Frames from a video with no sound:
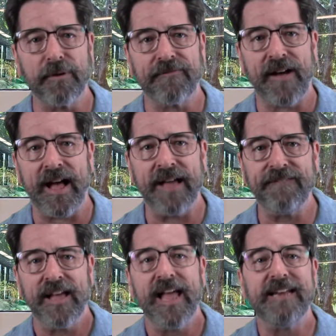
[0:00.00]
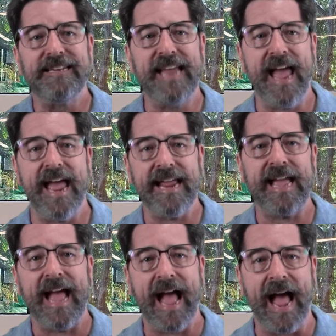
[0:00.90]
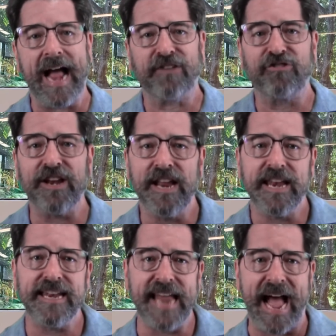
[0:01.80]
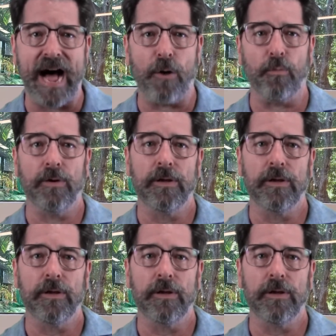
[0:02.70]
5, take action now.